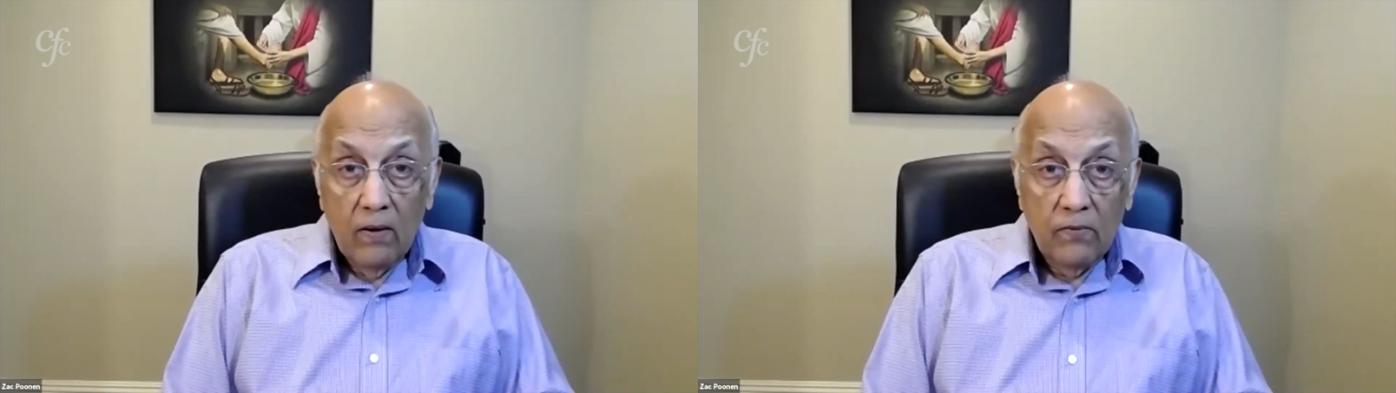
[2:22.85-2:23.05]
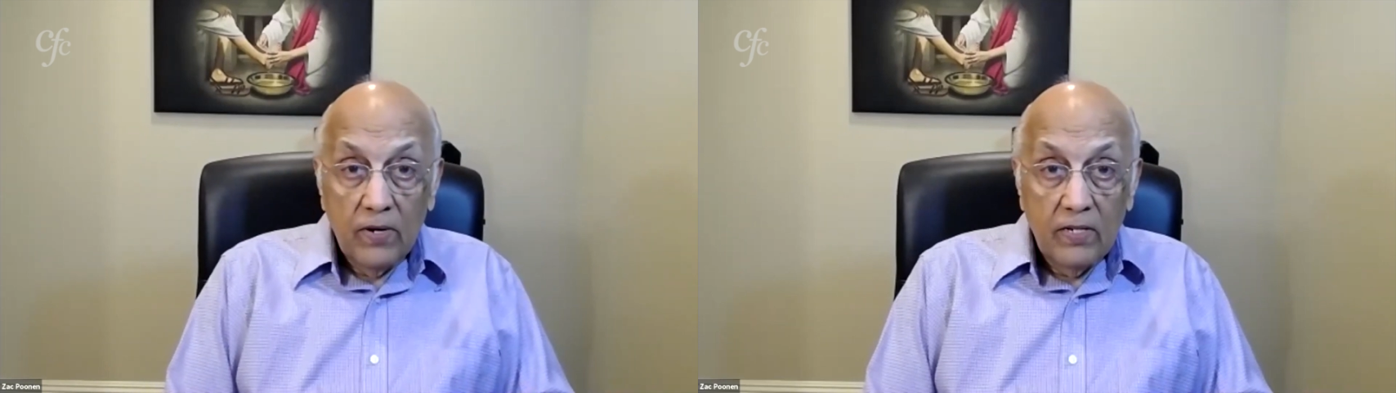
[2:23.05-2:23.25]

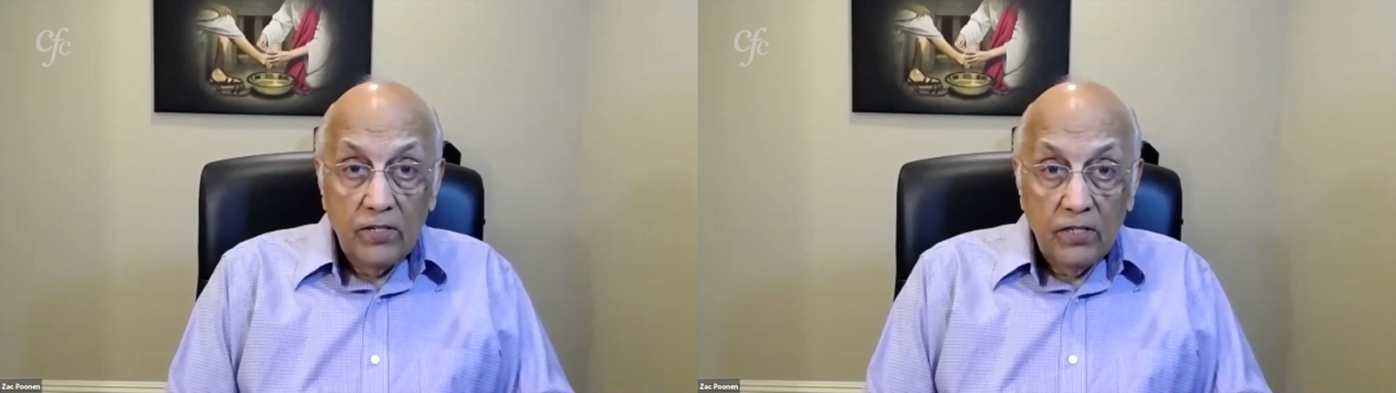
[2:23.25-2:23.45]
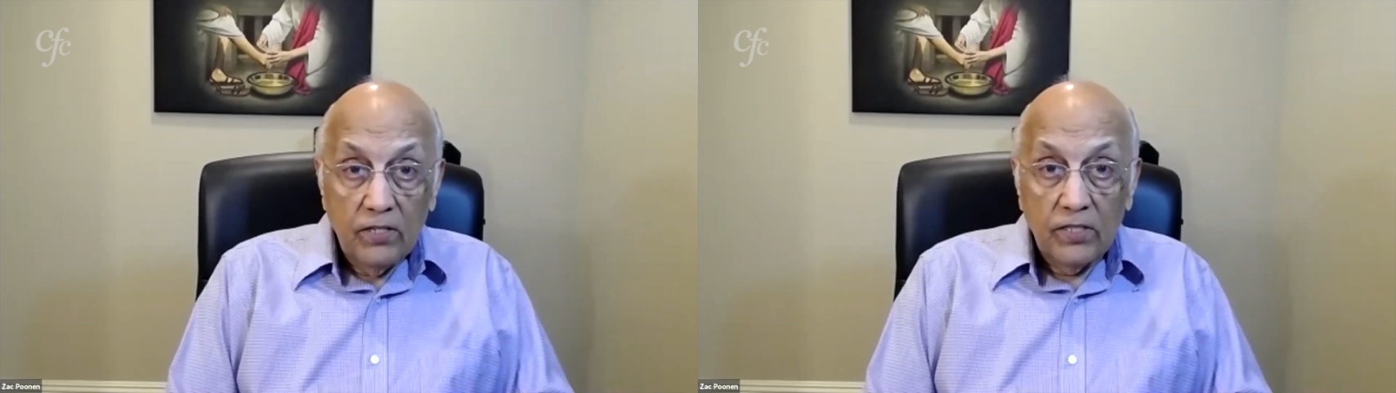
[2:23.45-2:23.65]
When
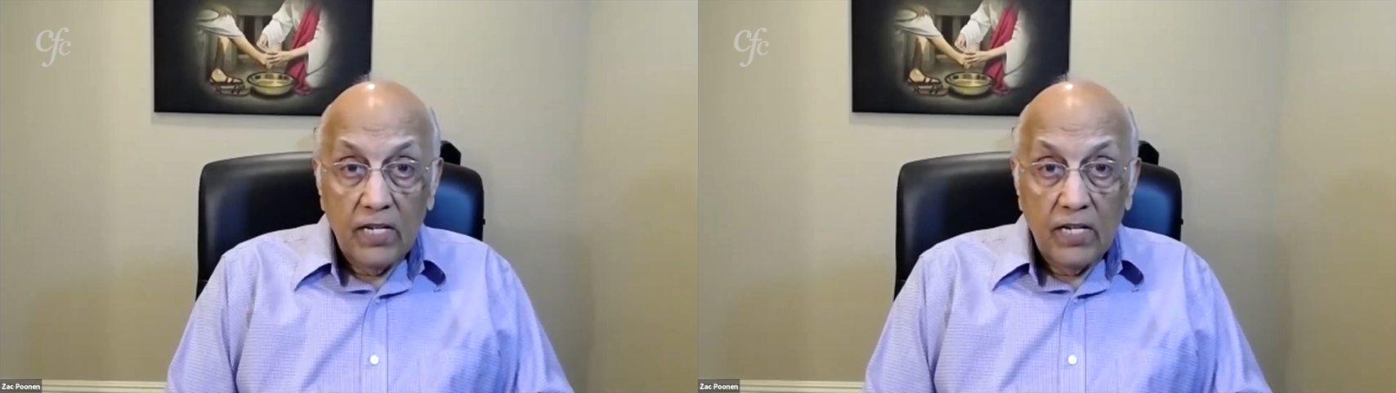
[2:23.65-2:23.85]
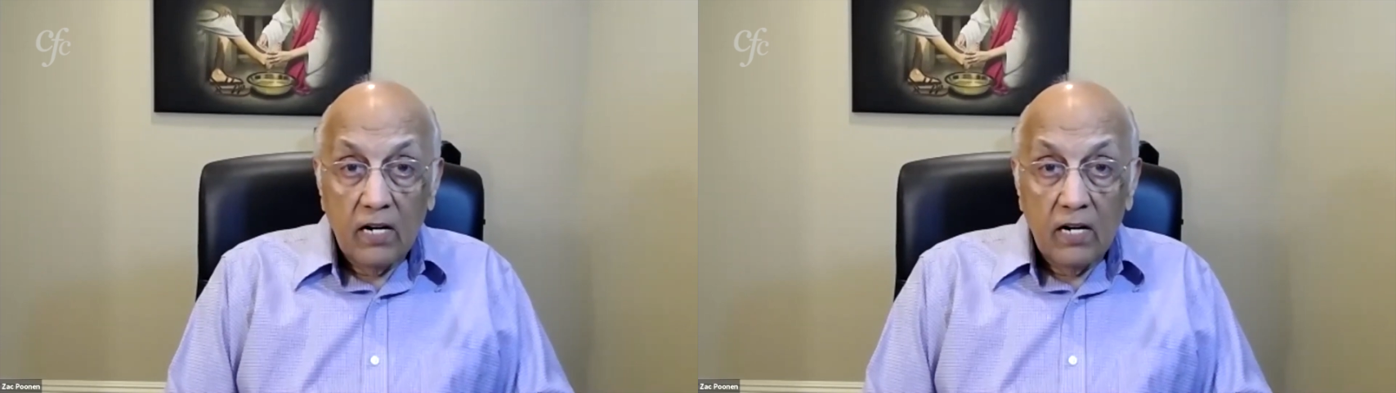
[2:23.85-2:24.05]
Jesus
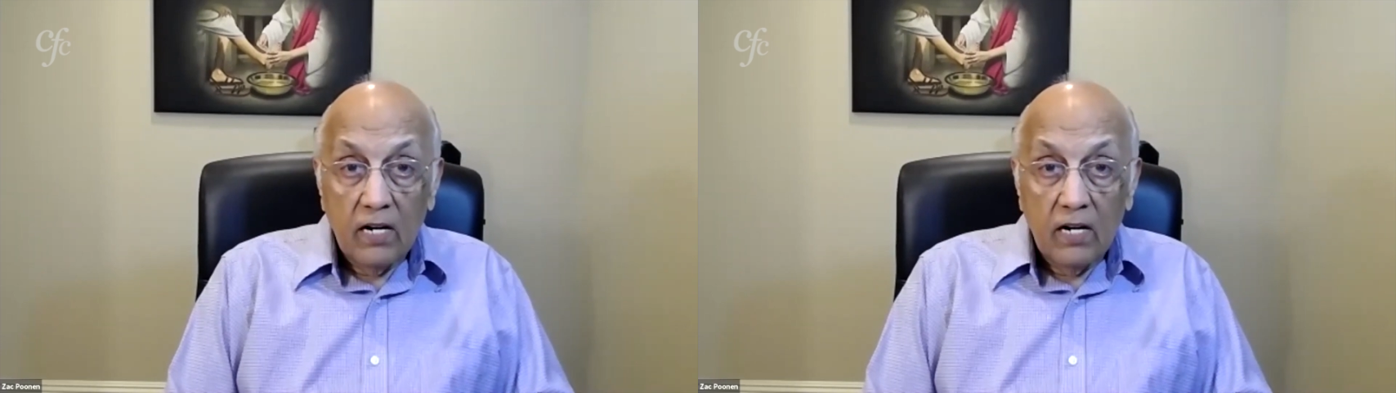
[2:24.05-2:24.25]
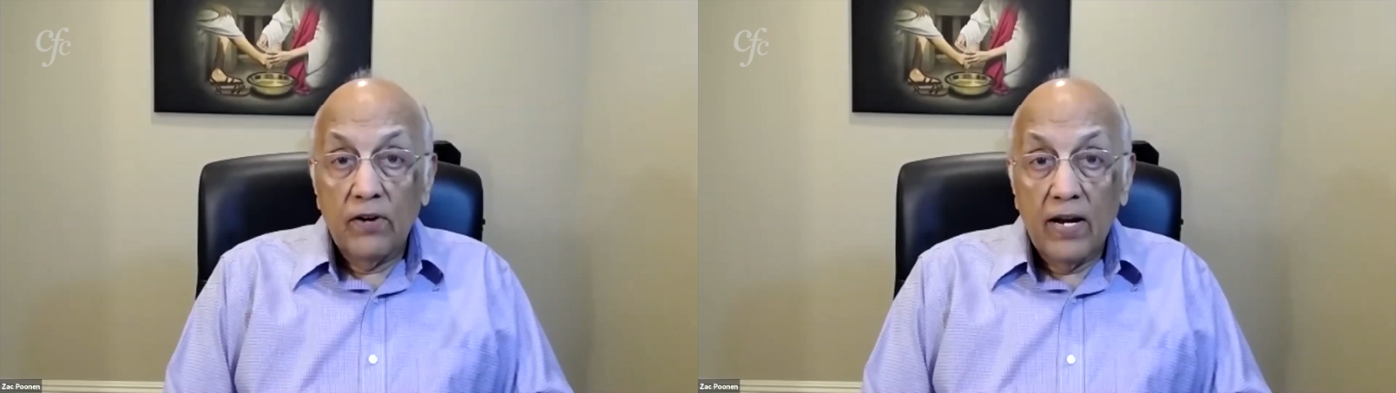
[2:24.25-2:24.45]
said, cut off
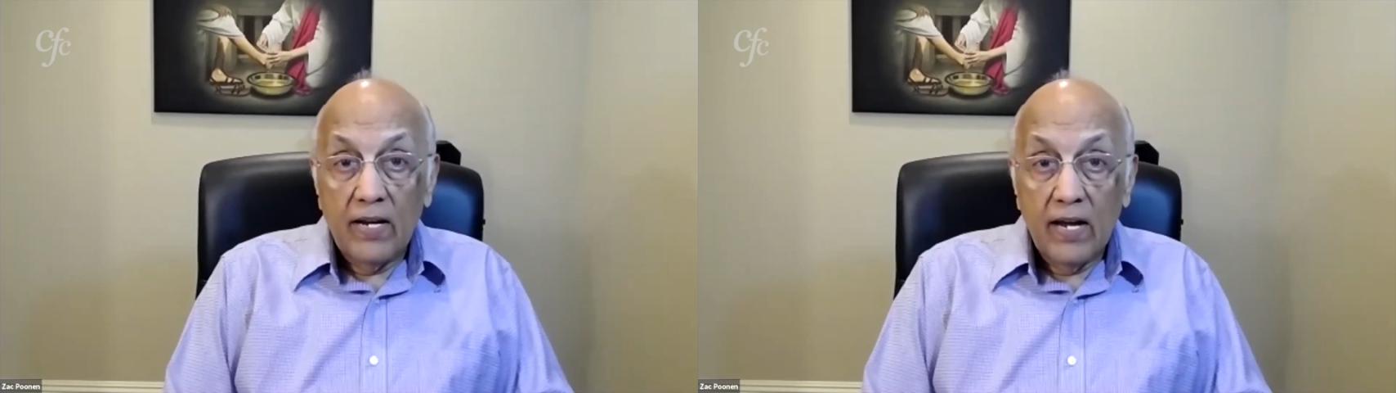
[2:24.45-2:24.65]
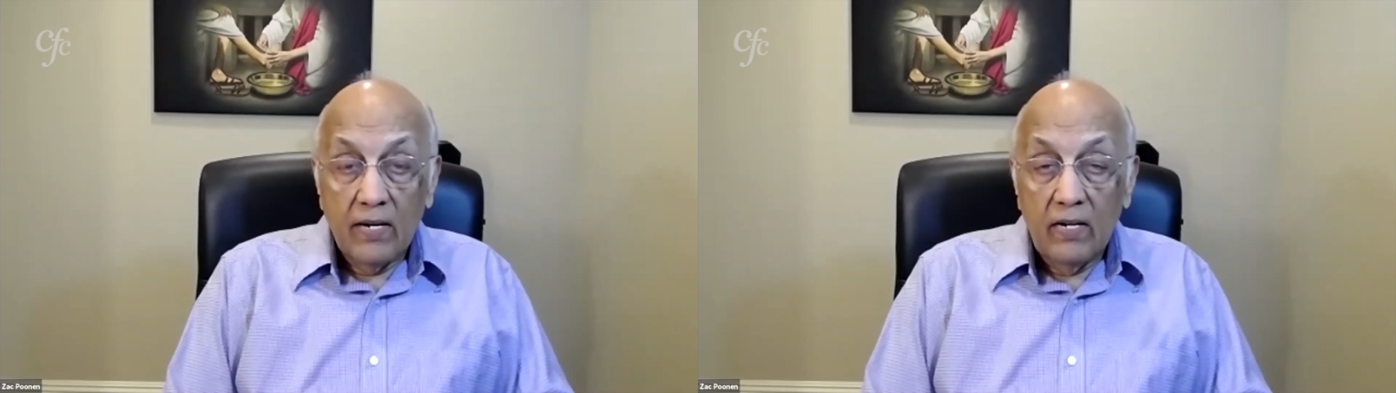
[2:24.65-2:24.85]
your right
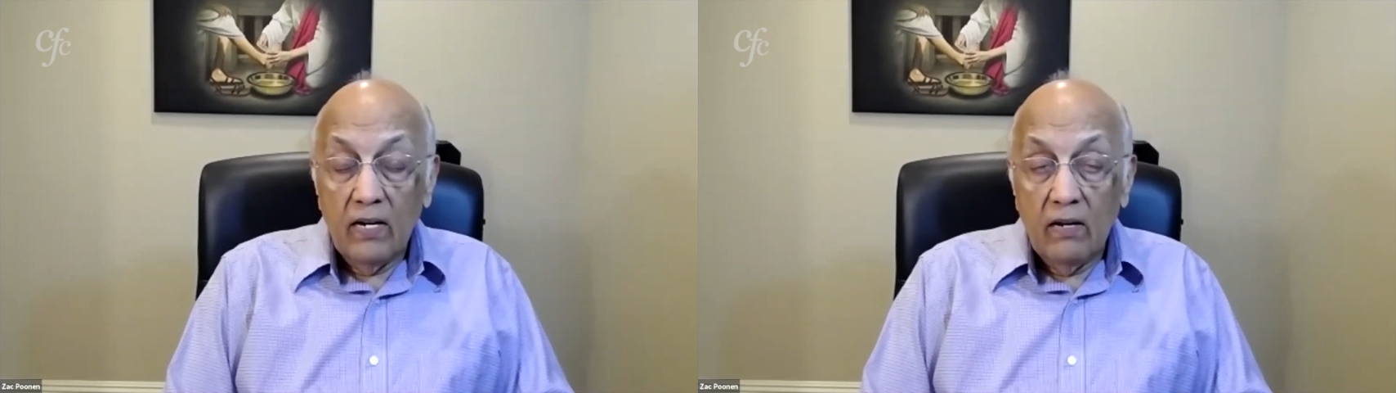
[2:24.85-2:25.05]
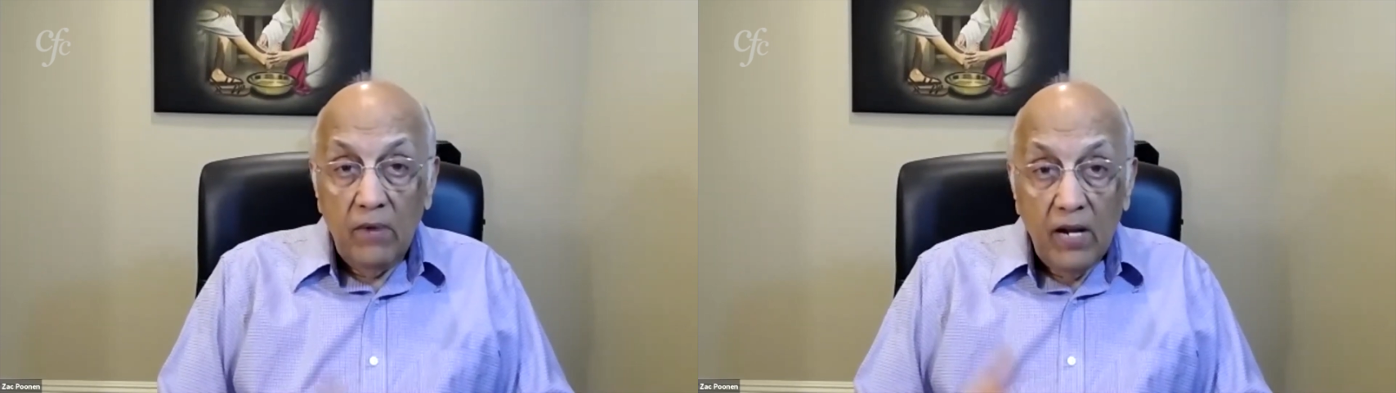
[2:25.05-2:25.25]
hand, he
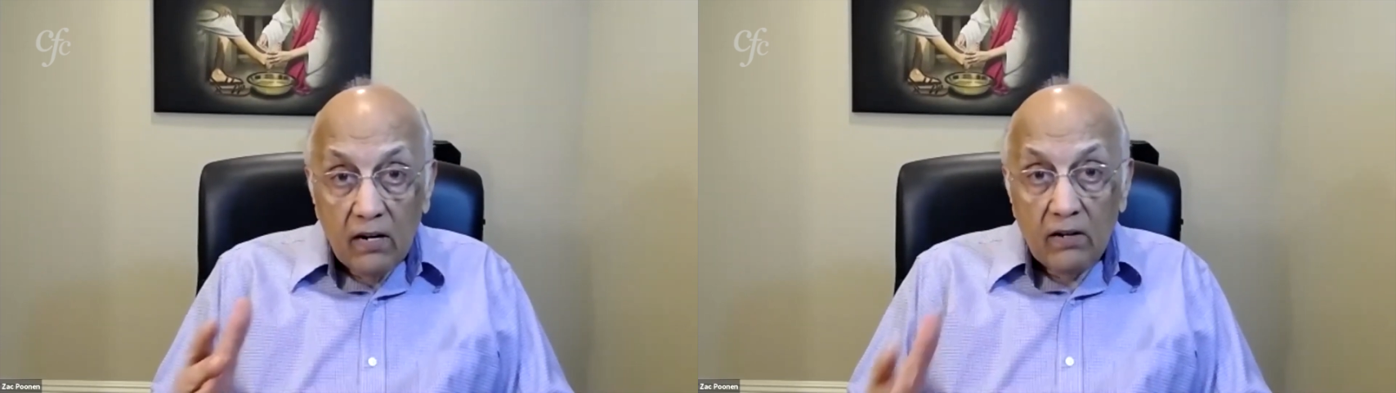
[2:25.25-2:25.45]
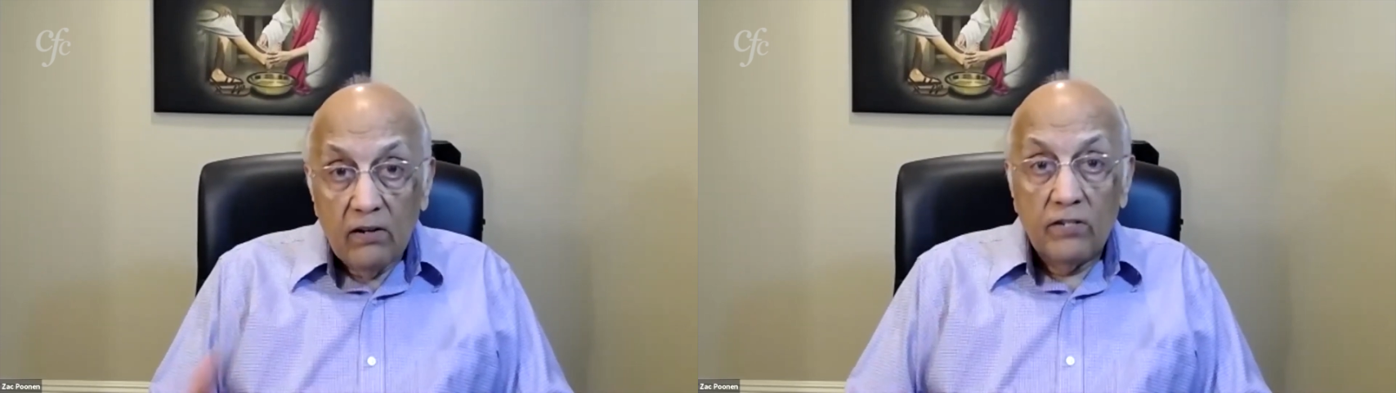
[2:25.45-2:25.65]
didn't mean
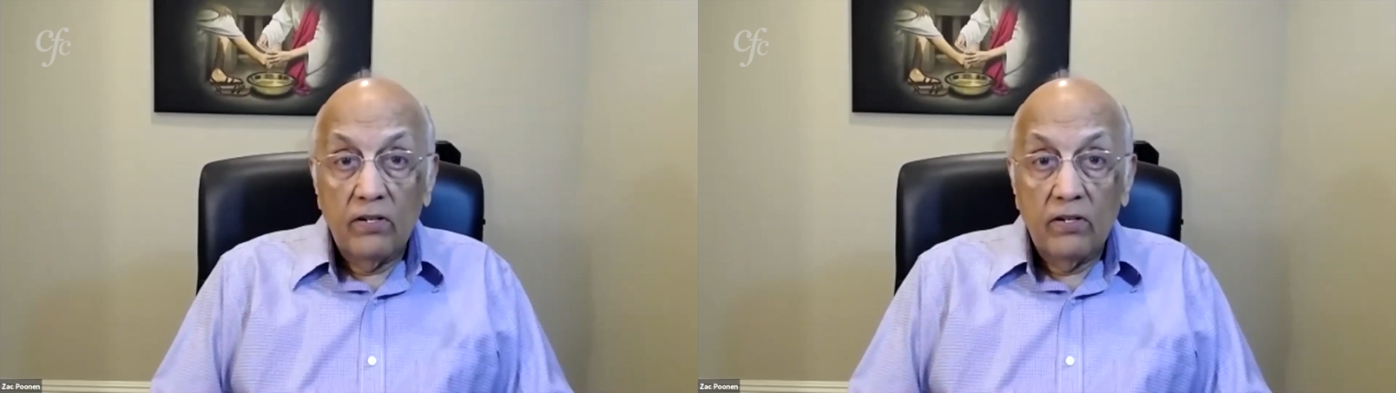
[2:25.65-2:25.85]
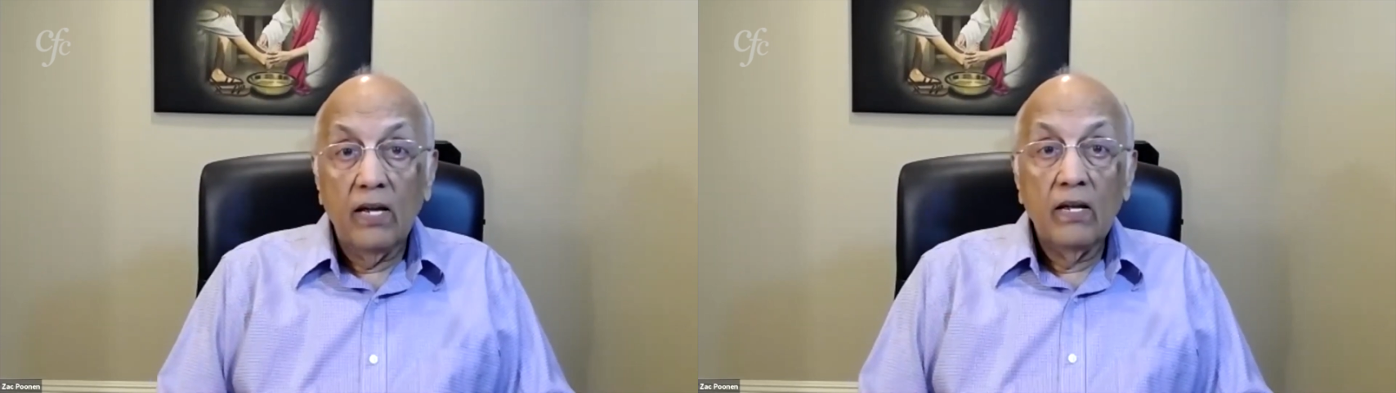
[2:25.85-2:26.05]
it
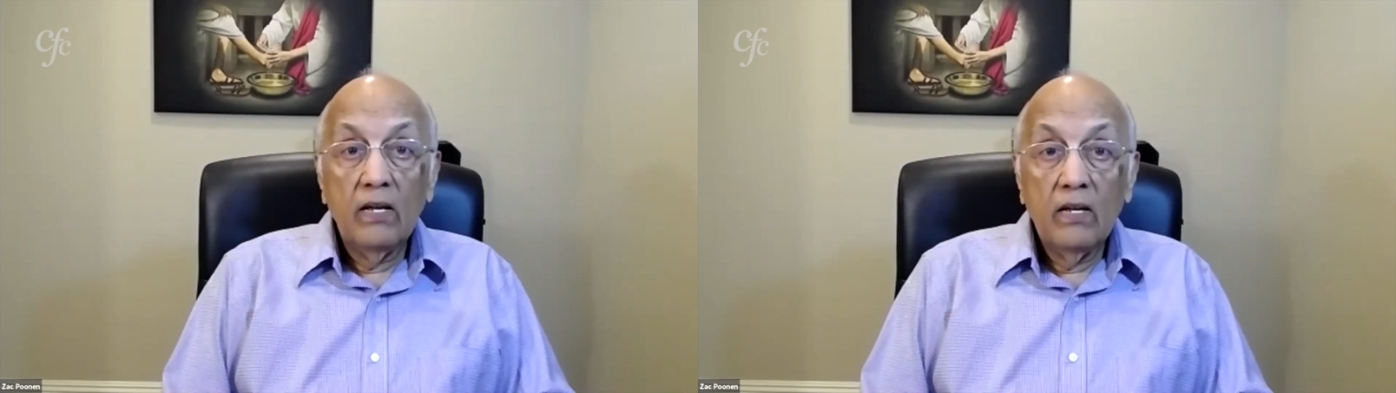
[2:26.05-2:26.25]
literally.